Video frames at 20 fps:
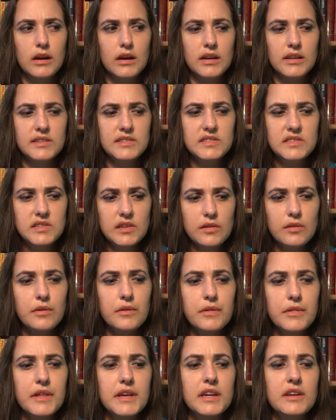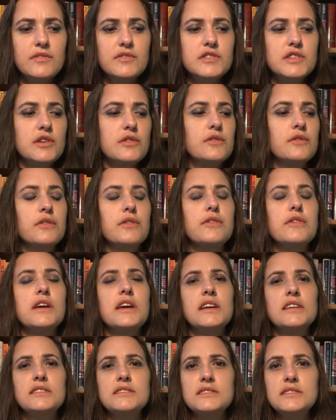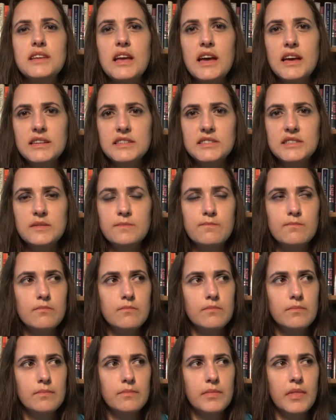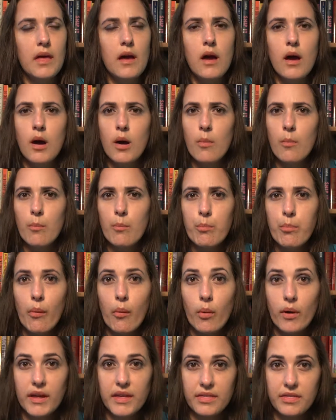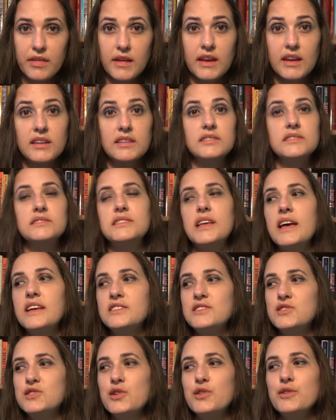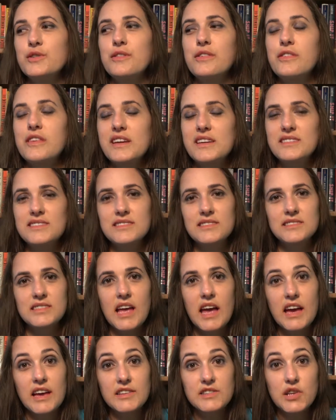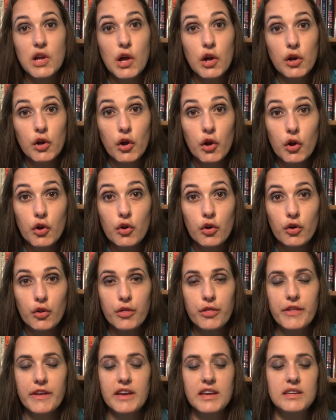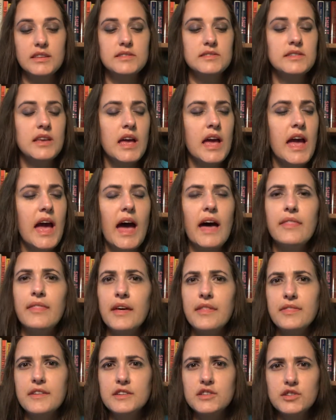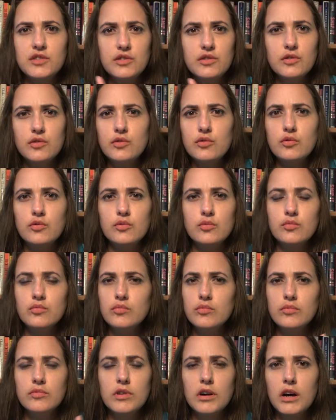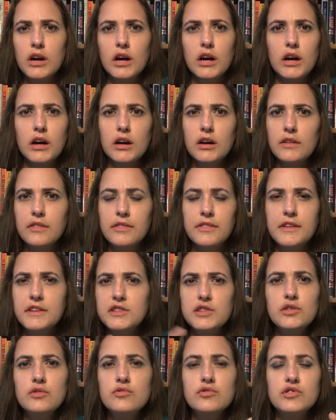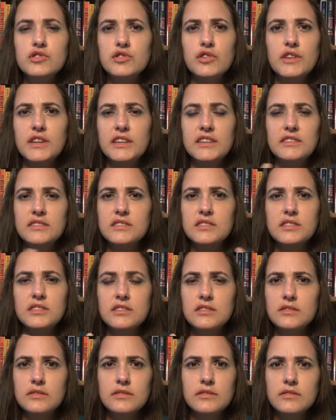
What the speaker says: still think of certain things as boy things and certain things as girl things, and that the two shouldn't